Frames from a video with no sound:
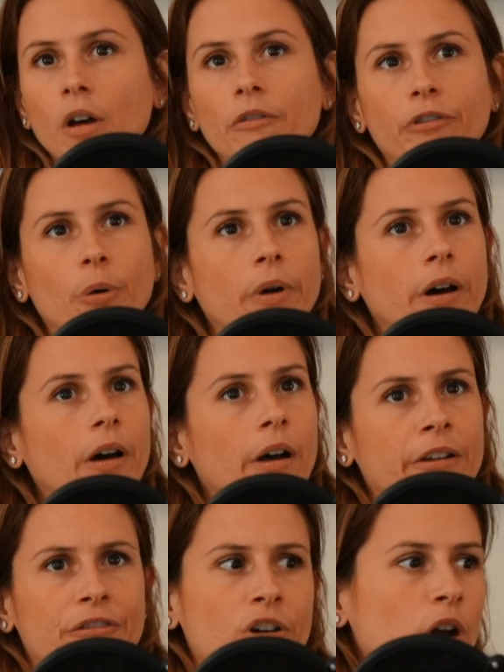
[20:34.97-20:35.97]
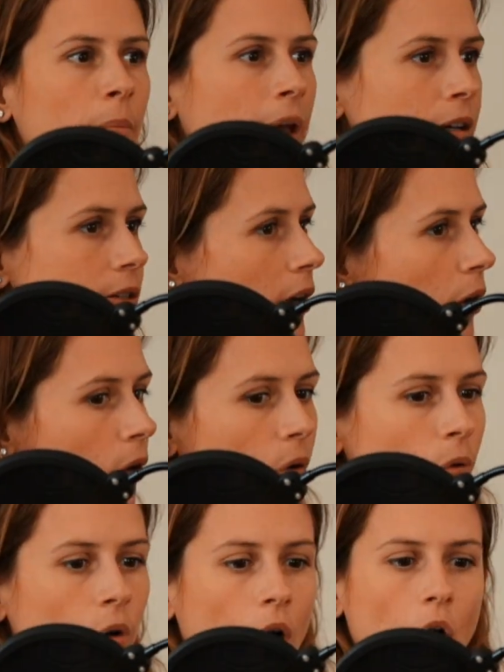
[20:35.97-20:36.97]
from an
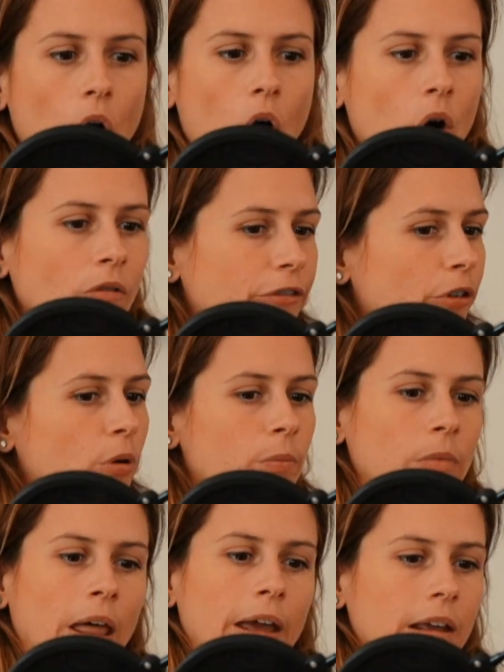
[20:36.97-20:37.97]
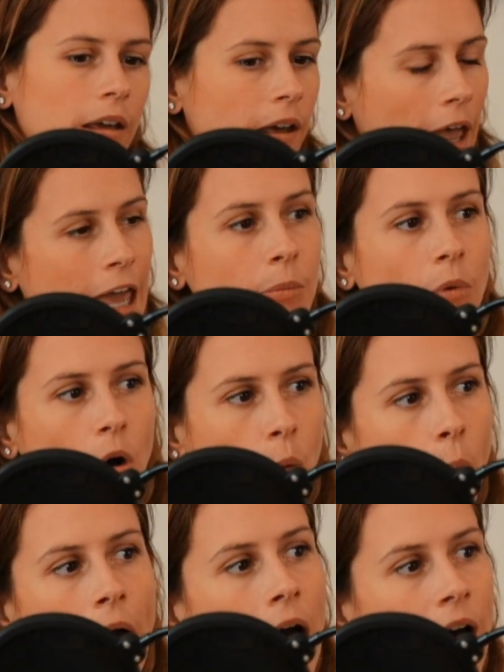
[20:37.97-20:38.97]
environmental, or from like animal
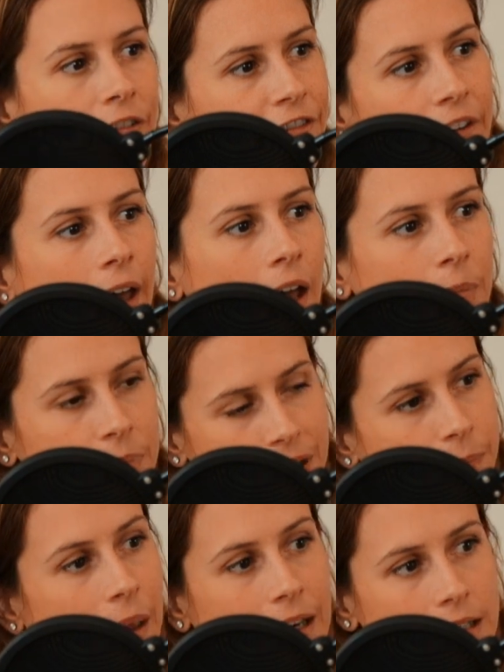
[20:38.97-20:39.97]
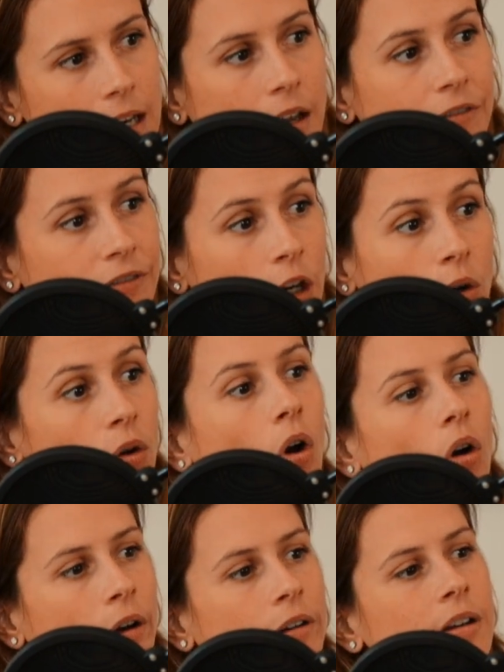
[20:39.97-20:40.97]
welfare perspective, that you're
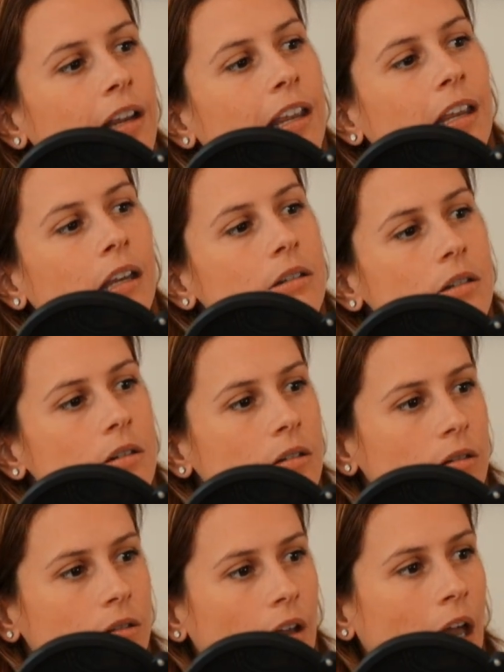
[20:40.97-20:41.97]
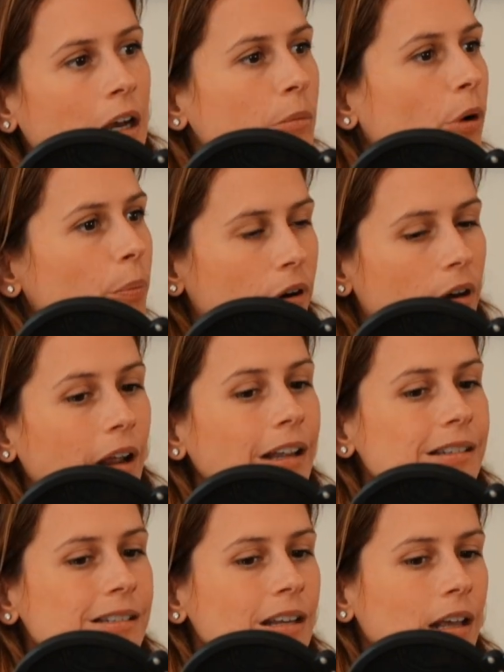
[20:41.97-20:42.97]
not going to eat animal
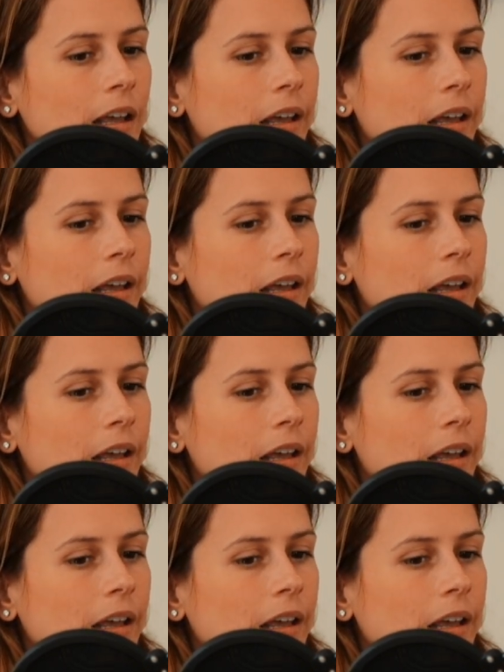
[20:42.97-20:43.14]
products,